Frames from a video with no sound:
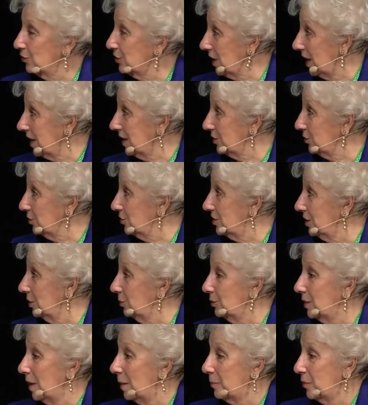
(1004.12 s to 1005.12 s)
and its
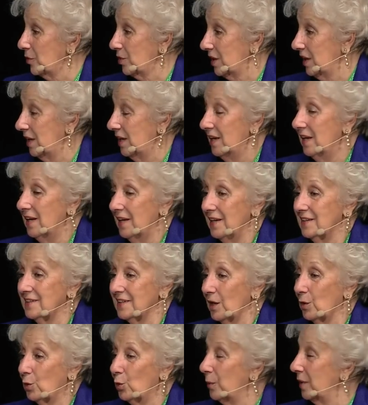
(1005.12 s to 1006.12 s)
methodology, and
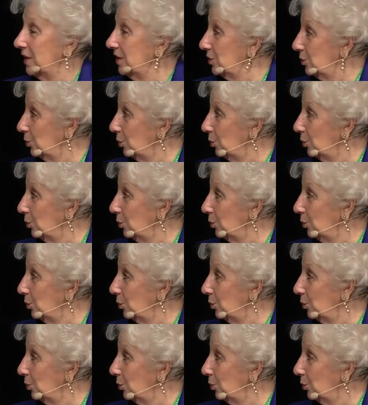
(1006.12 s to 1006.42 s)
I think you